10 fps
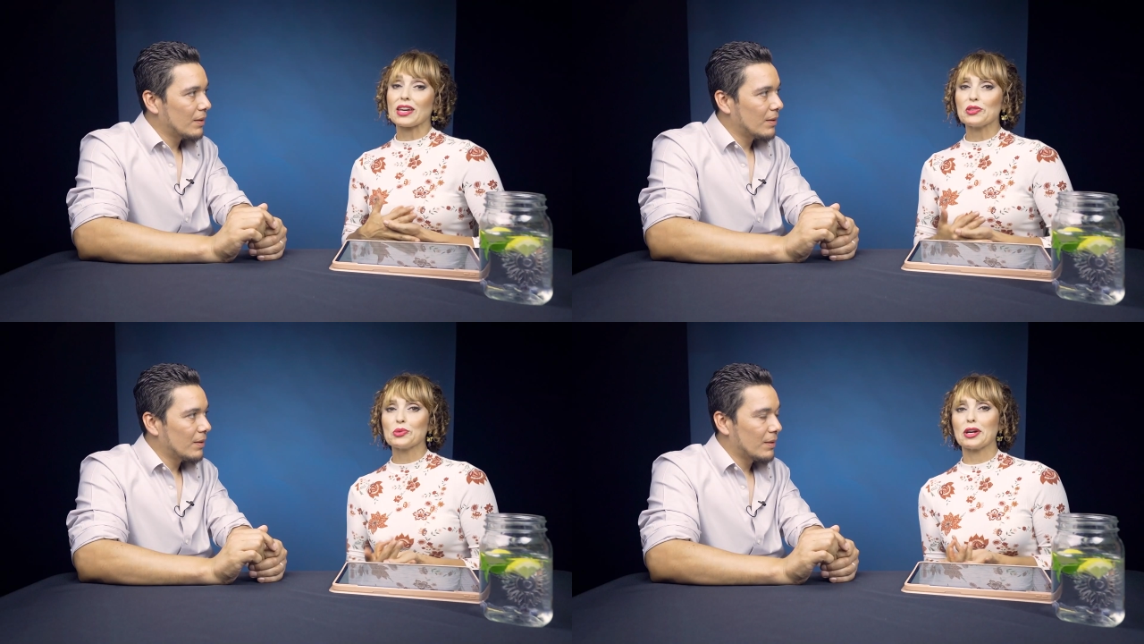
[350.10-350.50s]
Speaker 1: you
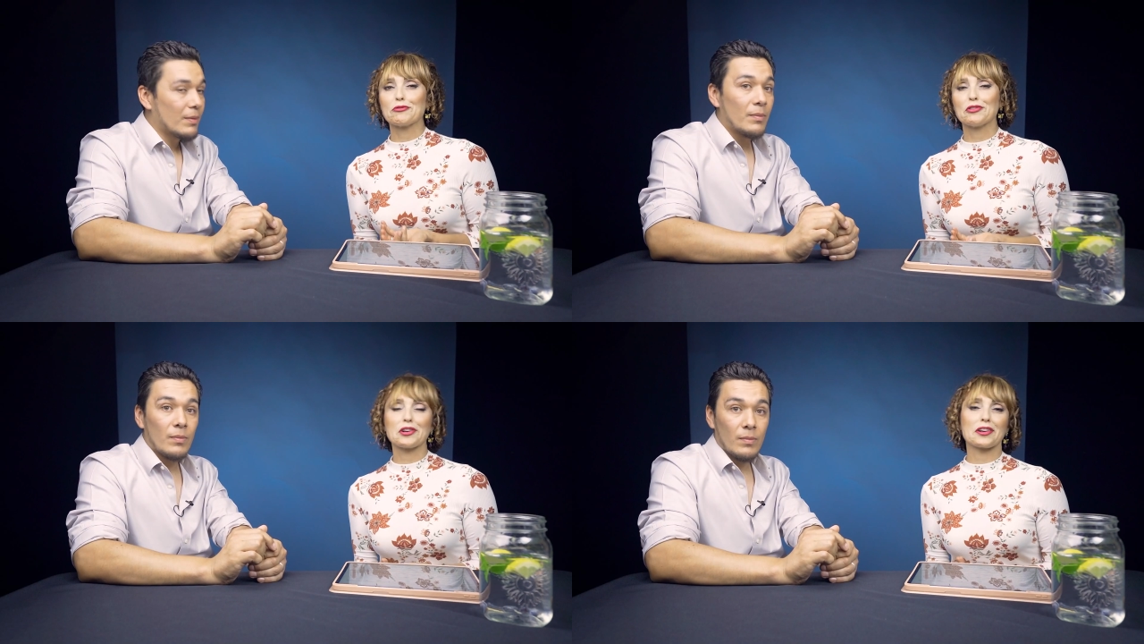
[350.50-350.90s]
can do
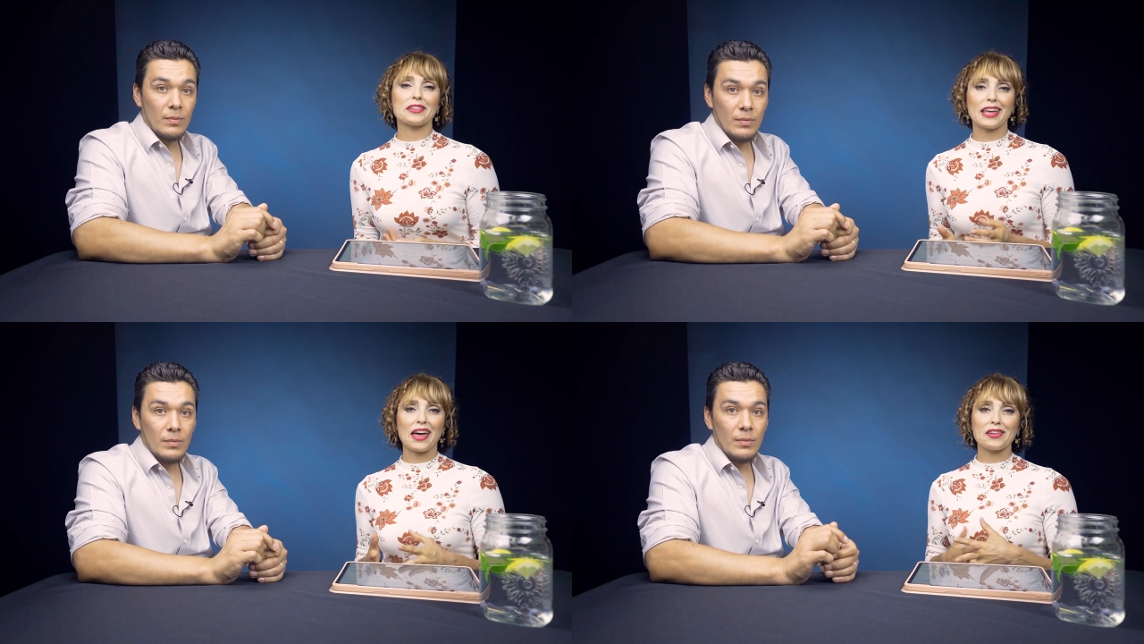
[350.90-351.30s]
it
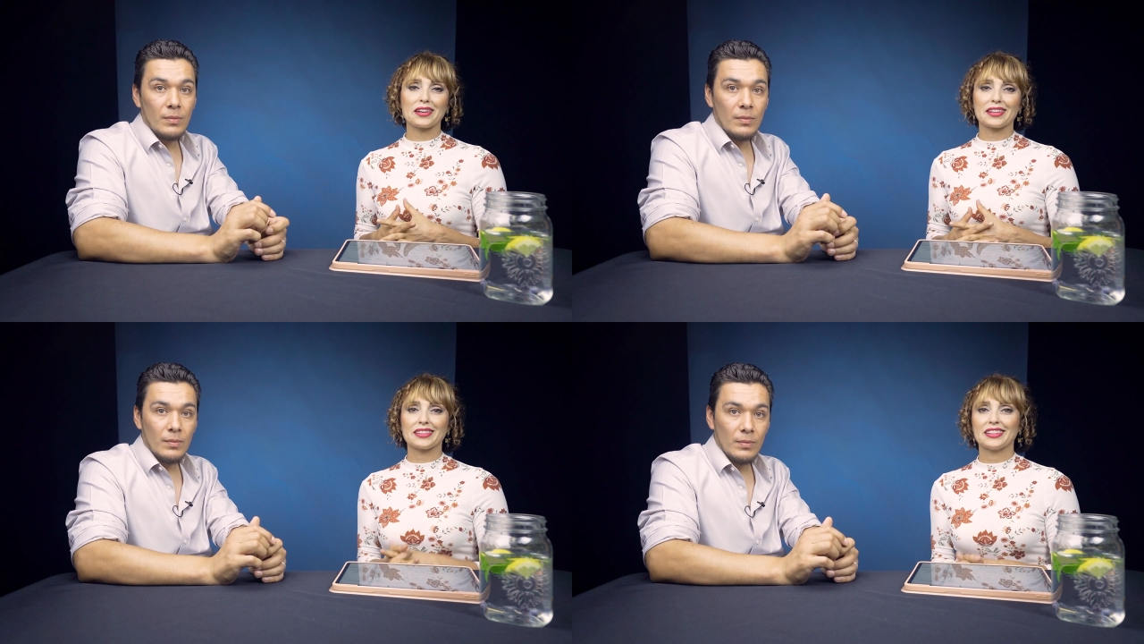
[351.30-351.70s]
for the
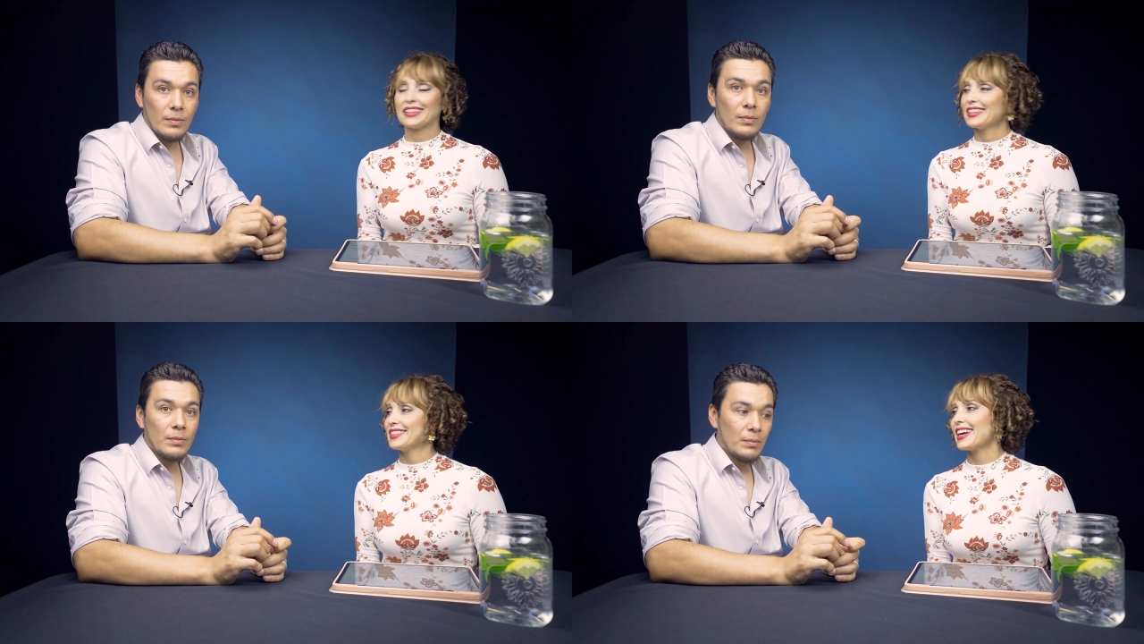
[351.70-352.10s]
other
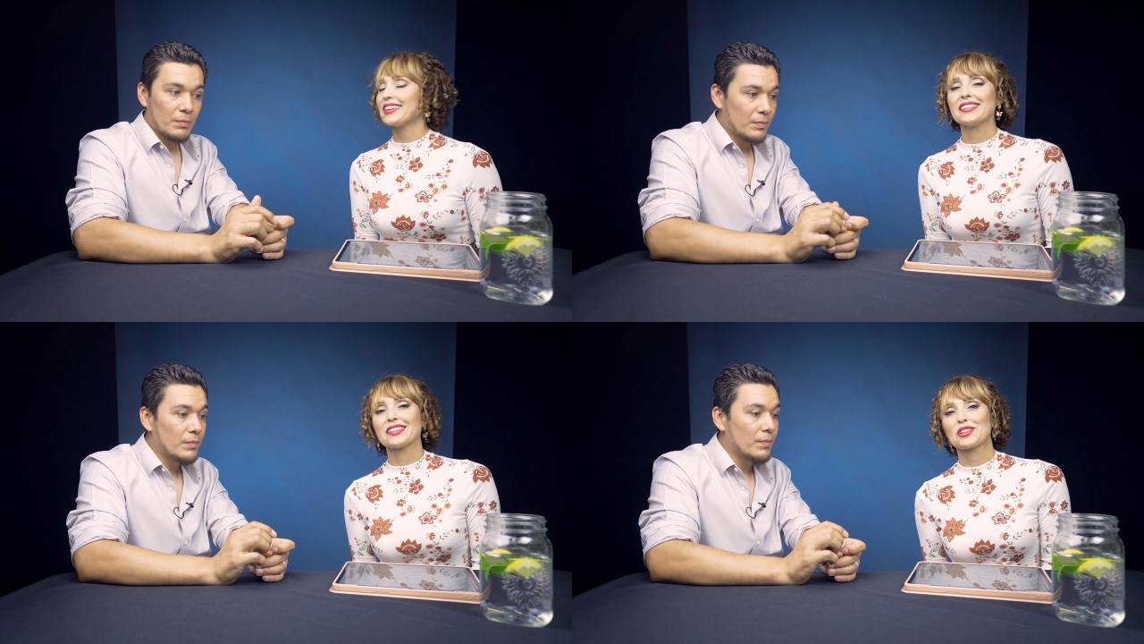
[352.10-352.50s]

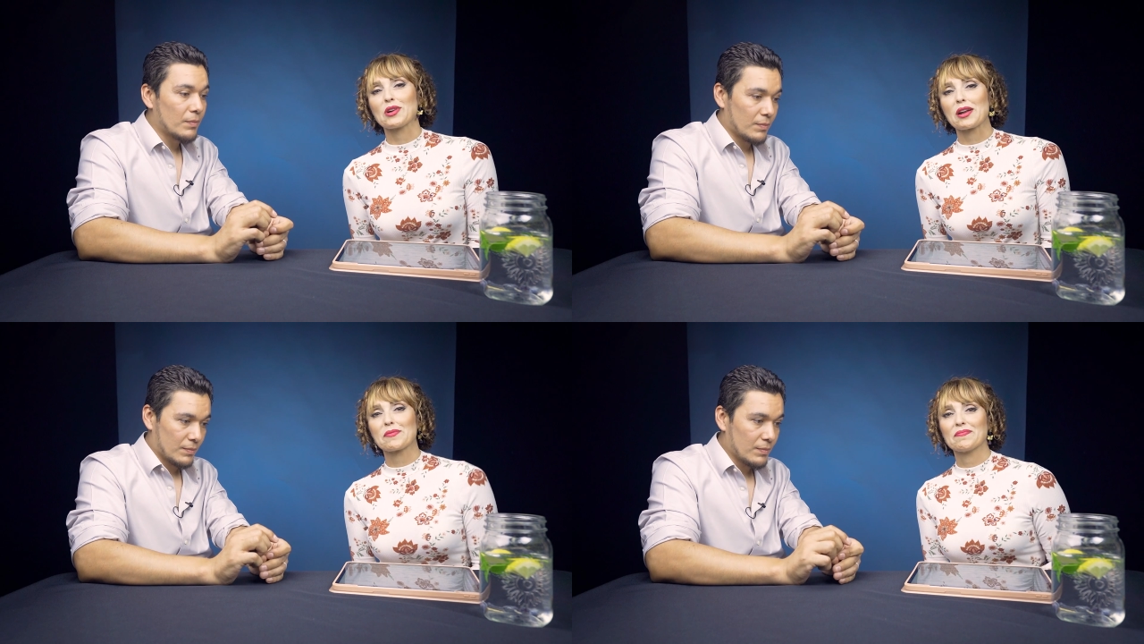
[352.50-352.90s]
dancers
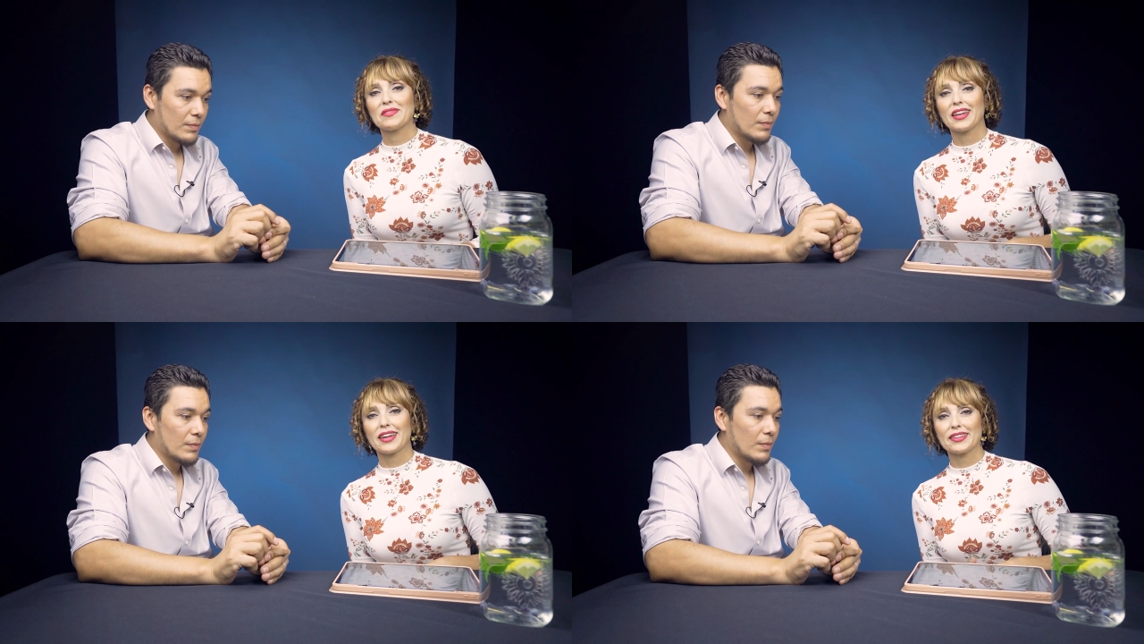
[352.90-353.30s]
who are
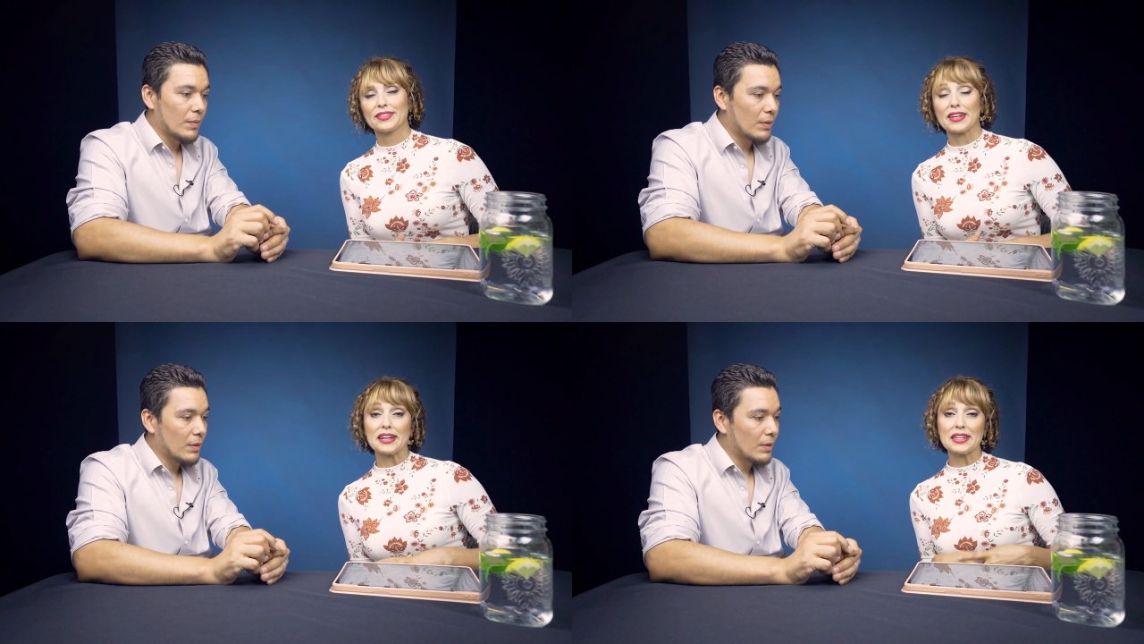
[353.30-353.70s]

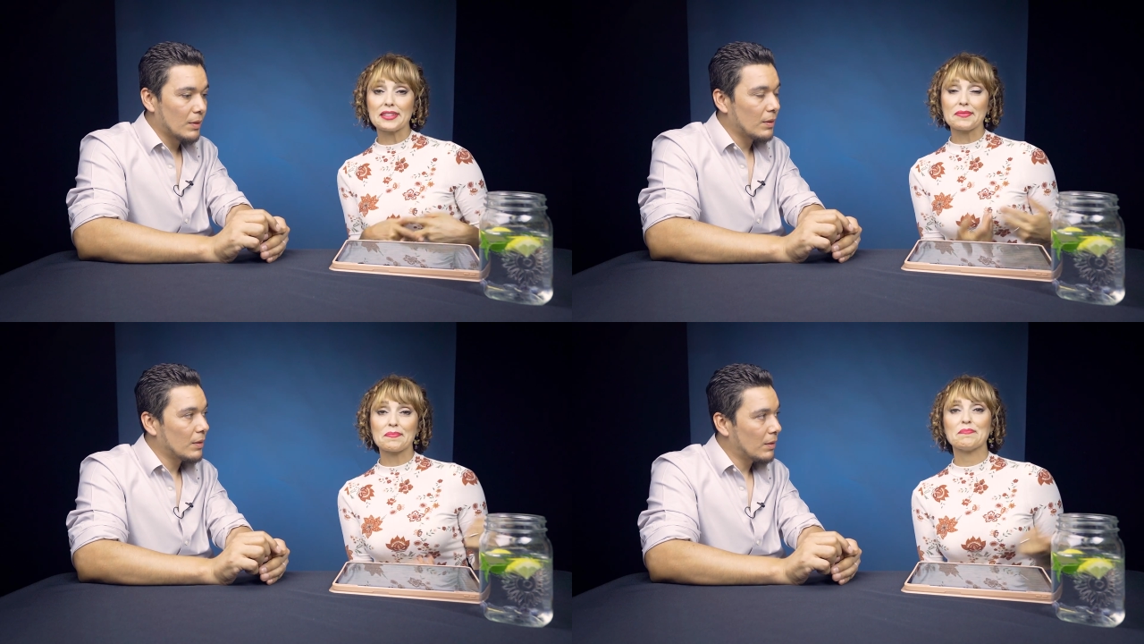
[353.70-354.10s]
starting,